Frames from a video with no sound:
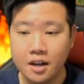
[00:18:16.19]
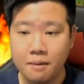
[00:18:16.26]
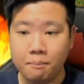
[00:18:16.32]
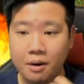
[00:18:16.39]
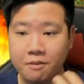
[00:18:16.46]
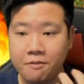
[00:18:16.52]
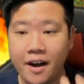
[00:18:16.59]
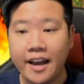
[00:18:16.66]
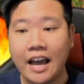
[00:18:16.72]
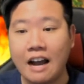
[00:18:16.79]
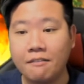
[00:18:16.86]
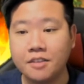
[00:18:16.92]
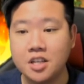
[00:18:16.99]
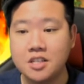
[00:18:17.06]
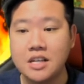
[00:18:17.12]
But if I
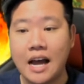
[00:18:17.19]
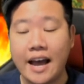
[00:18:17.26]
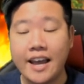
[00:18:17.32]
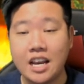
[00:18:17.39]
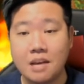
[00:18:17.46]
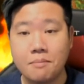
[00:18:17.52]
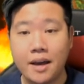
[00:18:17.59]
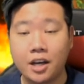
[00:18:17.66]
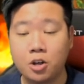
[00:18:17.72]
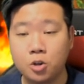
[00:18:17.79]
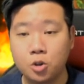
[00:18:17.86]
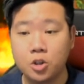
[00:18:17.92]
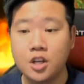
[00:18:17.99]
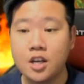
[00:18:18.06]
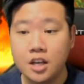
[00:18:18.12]
have this item, I
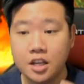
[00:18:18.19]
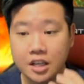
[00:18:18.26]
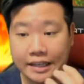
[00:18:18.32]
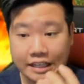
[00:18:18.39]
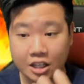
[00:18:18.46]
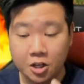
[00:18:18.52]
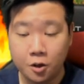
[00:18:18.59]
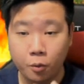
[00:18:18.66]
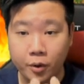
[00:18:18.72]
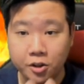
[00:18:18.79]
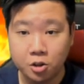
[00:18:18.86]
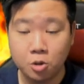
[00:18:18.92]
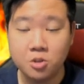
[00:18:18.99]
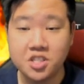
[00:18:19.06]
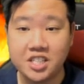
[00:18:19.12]
could, you know,
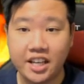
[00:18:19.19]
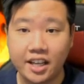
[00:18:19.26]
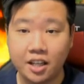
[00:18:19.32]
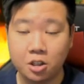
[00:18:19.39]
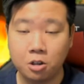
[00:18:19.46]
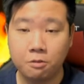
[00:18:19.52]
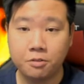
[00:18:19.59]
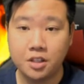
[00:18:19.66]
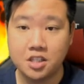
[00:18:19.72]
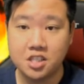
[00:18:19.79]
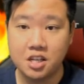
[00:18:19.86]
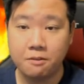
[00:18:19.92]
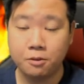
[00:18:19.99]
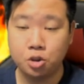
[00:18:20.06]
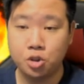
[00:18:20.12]
reduce the health of these
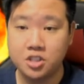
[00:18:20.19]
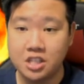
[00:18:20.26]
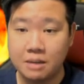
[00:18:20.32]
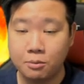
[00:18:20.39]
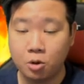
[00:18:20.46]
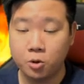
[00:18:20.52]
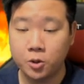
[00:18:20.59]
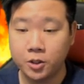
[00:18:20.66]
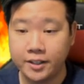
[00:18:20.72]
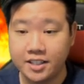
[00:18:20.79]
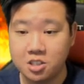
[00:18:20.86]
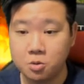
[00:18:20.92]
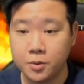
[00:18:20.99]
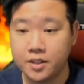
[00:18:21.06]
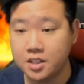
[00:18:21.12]
infantries that I'm going
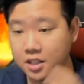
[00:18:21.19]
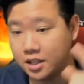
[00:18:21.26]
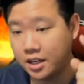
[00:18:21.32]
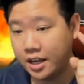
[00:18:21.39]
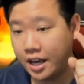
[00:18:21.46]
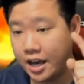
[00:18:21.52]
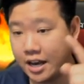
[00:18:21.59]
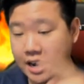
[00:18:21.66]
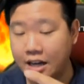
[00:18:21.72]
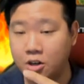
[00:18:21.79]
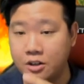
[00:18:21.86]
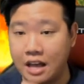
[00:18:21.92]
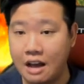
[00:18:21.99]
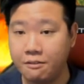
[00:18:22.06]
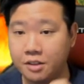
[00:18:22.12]
against with, and I could
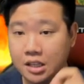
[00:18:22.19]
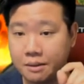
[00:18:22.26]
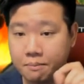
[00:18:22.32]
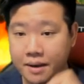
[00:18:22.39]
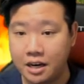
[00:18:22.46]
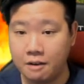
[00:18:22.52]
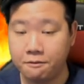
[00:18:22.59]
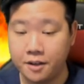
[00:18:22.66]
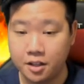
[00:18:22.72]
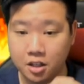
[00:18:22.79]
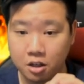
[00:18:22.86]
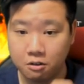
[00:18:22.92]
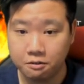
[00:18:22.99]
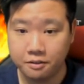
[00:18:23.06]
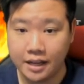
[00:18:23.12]
have the benefit
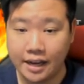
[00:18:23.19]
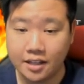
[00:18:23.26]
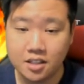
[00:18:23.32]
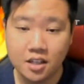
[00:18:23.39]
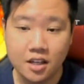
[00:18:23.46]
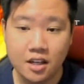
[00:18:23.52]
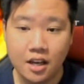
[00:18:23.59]
of that.